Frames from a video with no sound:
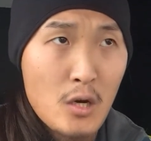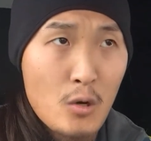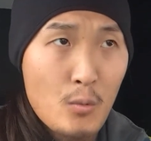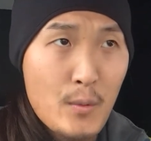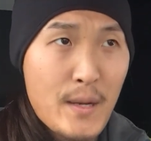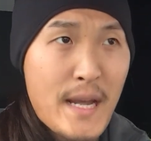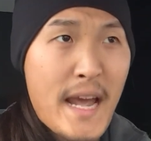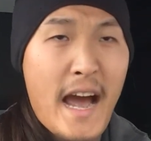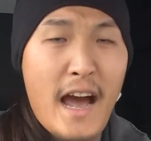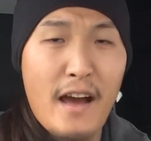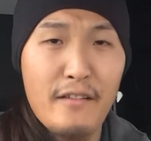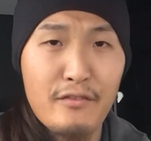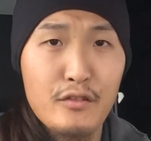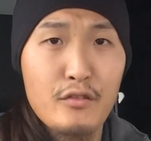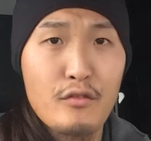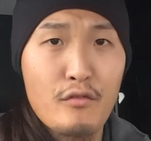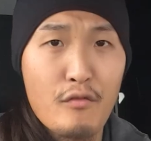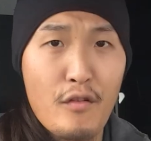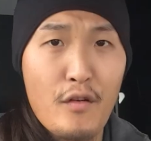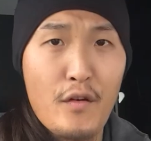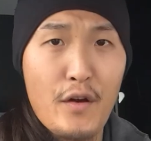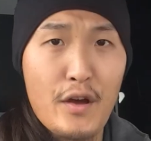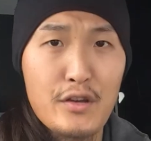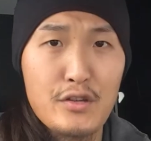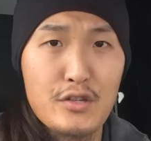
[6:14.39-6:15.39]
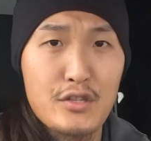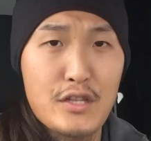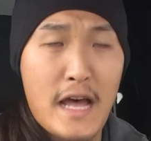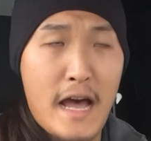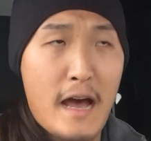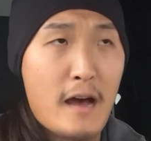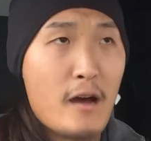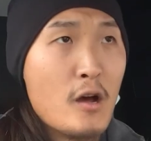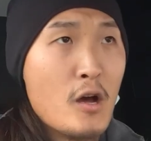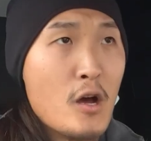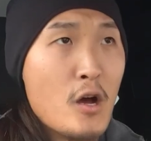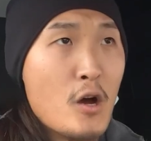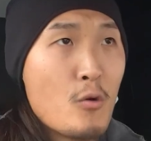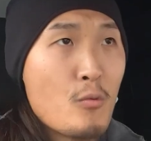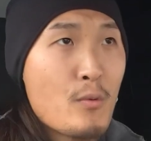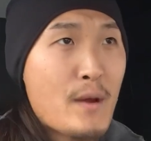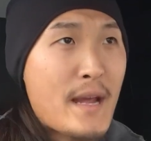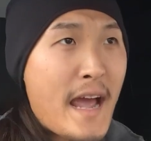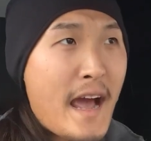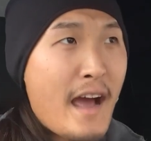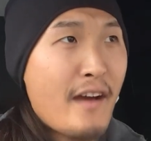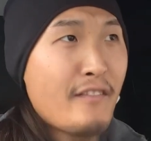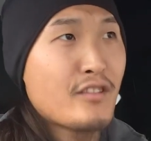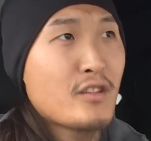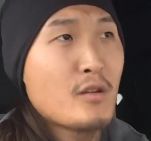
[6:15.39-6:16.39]
We have to reverse that. We
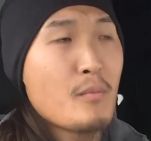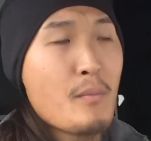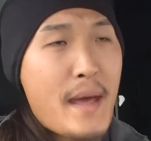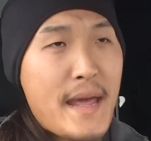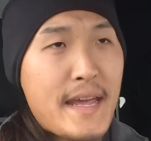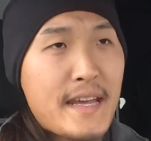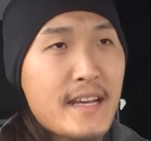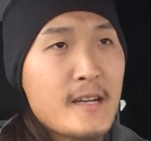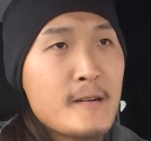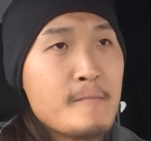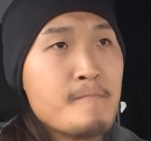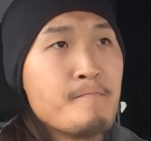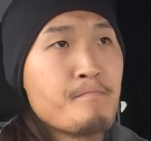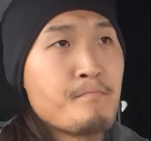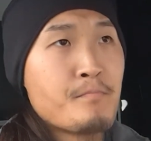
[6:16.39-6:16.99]
have to make,